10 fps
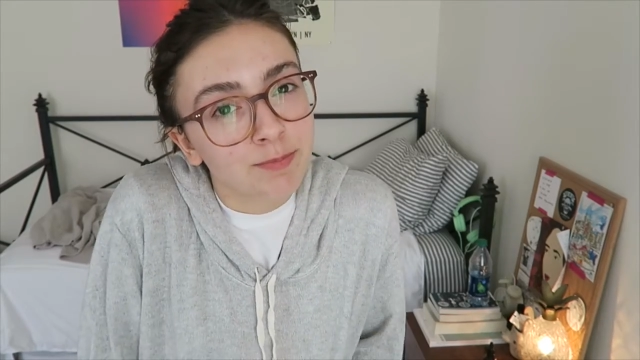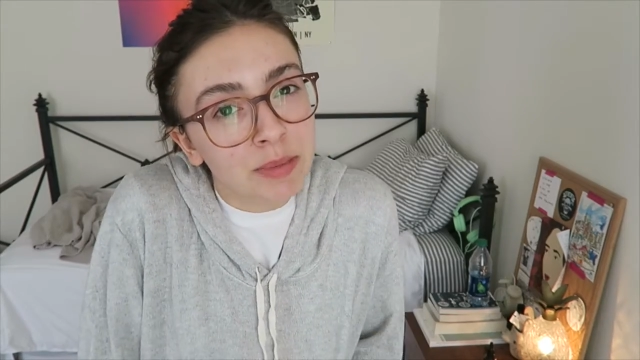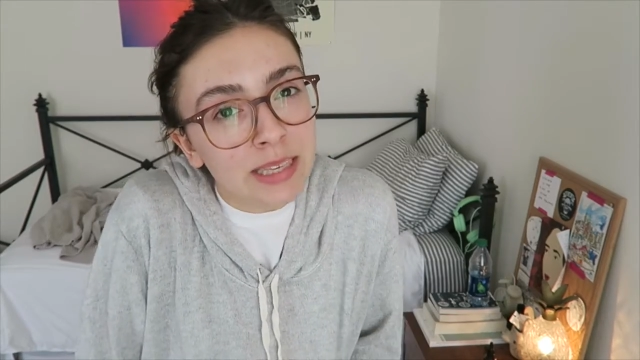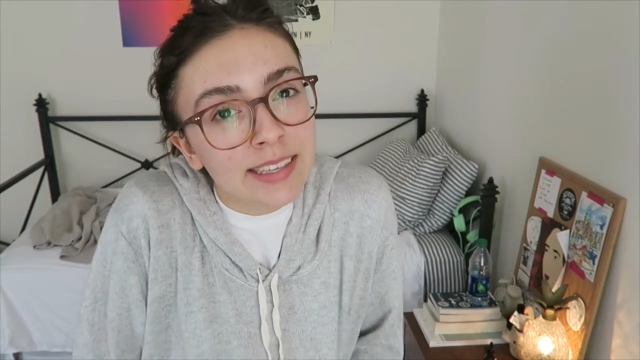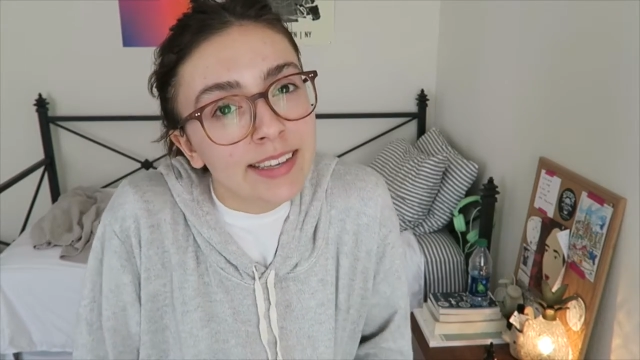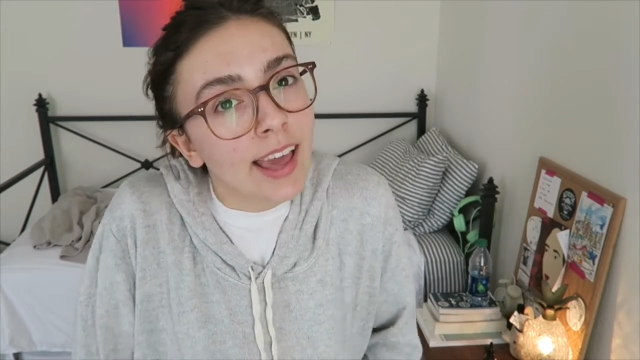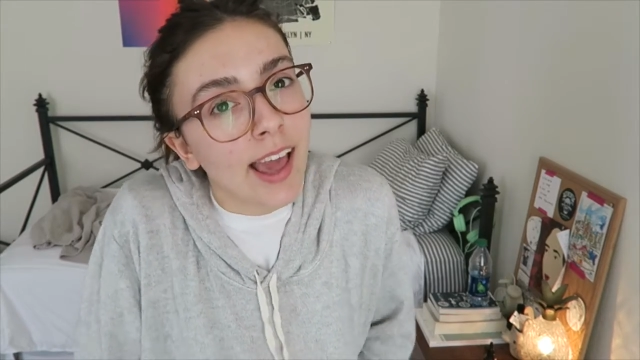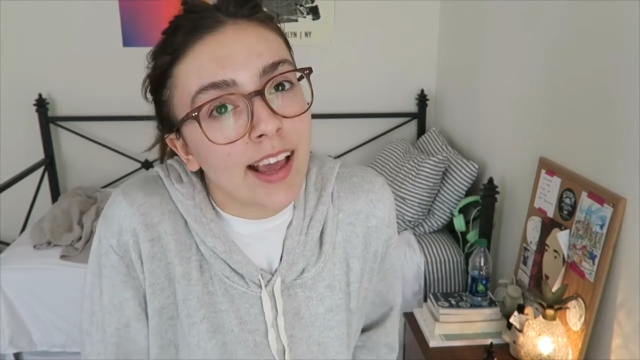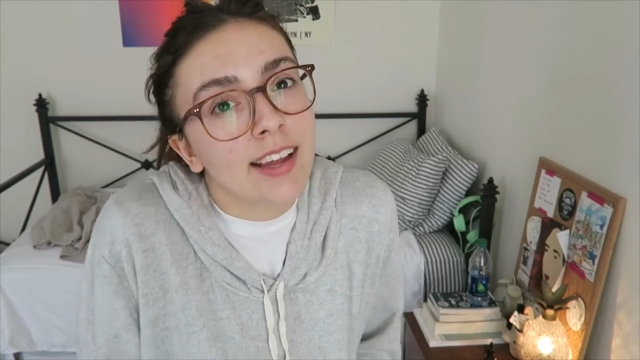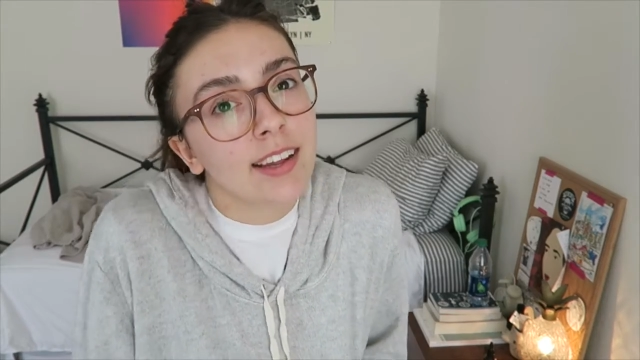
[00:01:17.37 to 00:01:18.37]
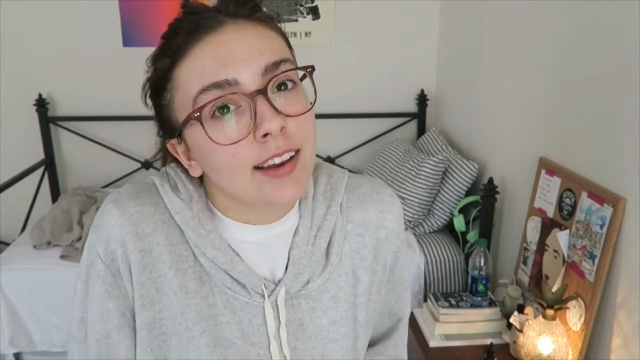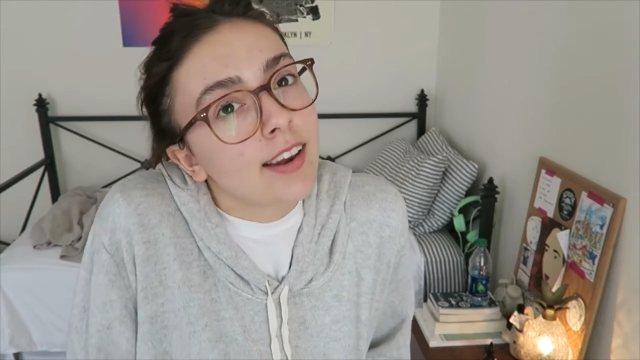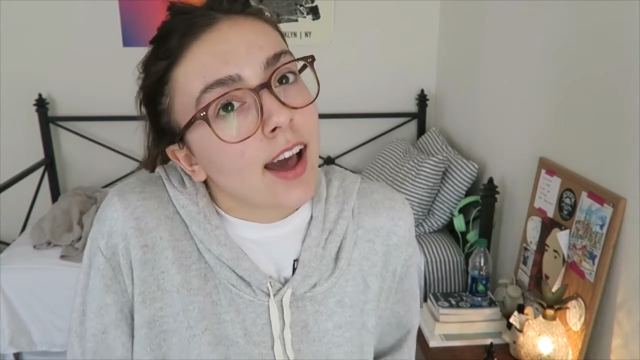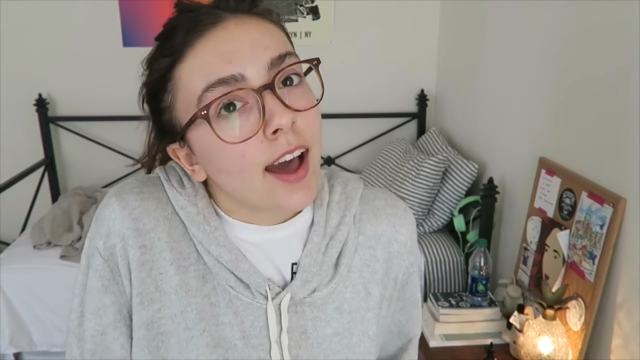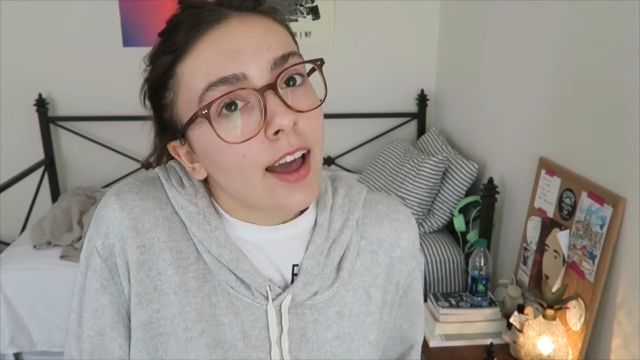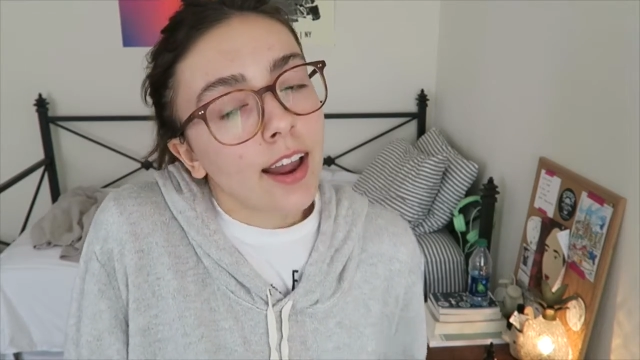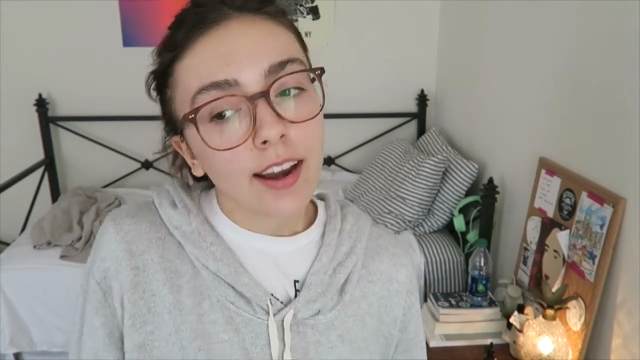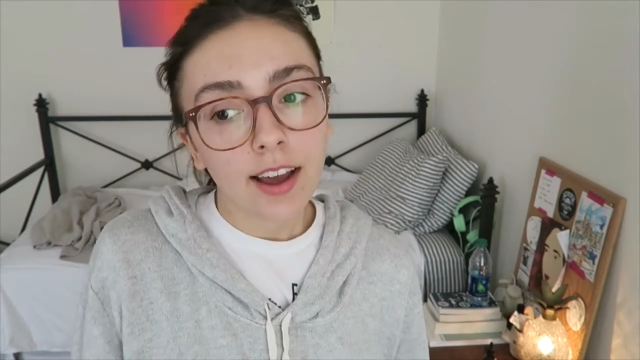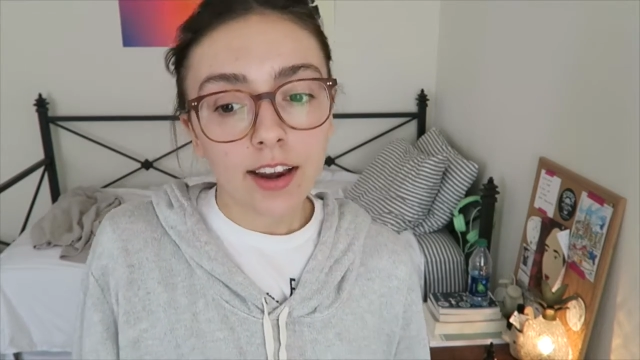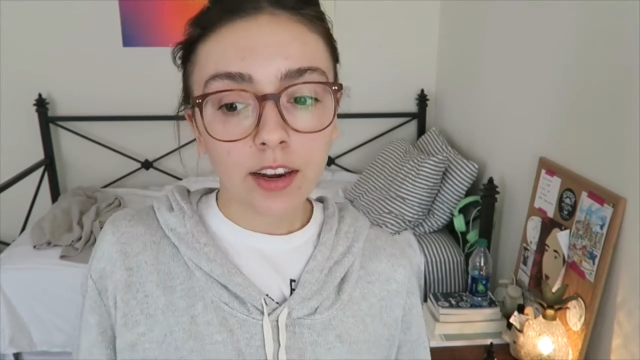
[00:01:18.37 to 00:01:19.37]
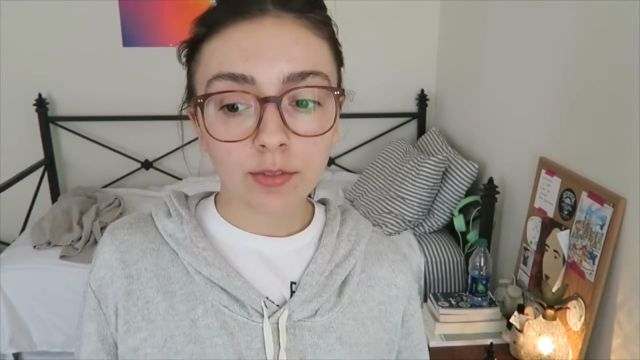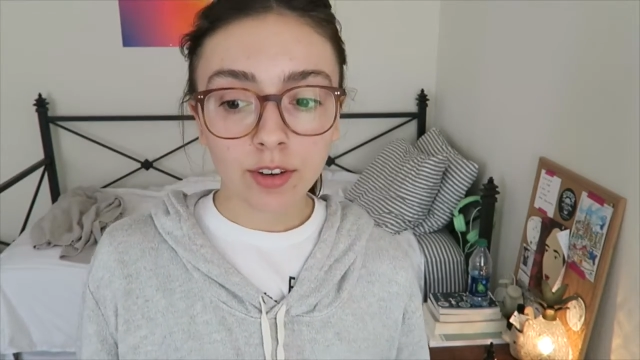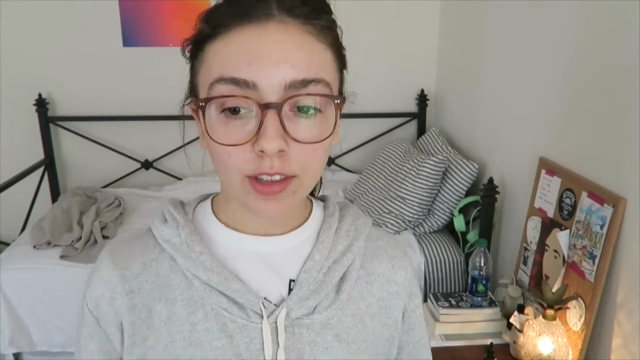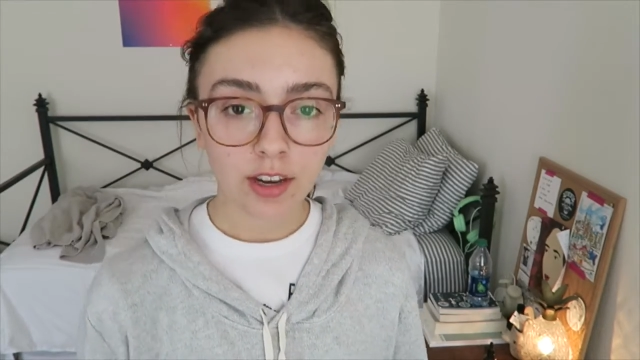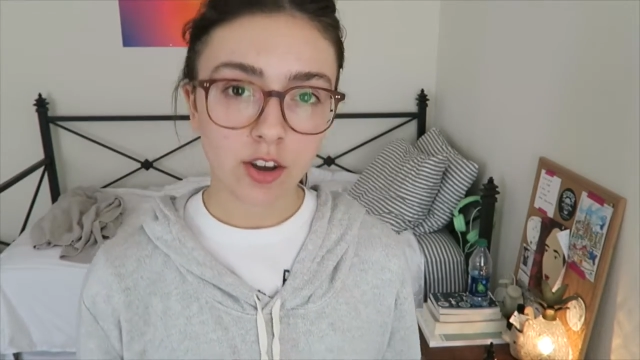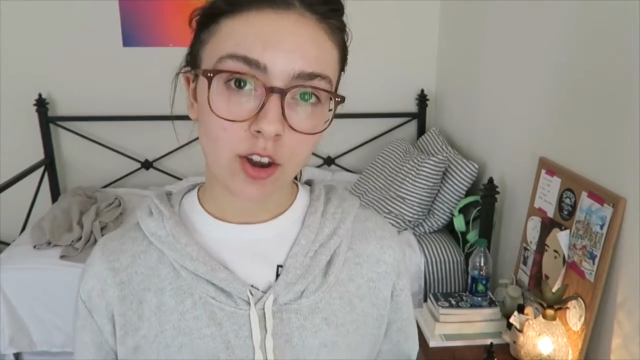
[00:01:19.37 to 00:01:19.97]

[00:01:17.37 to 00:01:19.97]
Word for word: being eight and nine, I didn't really